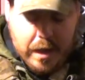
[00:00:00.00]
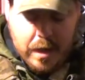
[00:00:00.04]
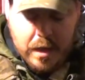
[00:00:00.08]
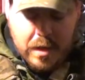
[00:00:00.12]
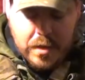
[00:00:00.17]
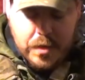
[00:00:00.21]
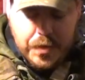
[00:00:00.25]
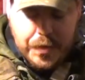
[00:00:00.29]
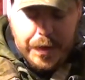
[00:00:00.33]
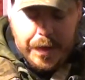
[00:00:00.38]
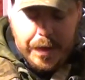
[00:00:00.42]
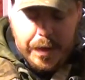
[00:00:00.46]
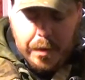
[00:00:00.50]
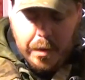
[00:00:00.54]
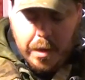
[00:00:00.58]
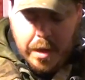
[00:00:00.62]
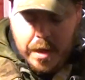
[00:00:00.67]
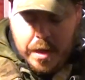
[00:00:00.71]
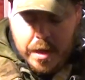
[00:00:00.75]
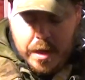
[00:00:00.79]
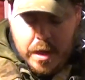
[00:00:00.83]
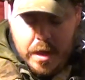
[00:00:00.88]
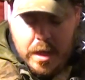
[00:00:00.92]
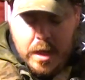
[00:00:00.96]
So
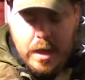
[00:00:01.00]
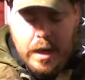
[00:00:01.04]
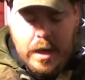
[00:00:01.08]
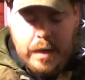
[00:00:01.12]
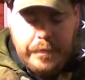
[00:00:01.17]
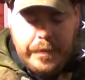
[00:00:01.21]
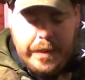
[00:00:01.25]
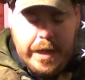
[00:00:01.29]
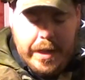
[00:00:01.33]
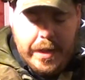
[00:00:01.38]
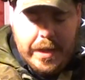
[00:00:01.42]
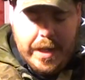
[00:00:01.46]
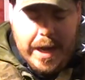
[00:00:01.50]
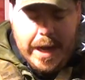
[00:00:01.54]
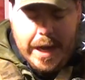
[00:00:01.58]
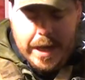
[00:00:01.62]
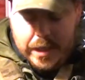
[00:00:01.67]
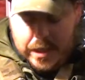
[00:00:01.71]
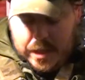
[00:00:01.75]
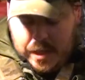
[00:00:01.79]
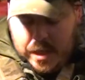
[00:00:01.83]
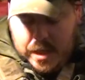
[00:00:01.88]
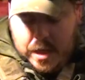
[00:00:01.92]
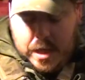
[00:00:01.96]
I've got that.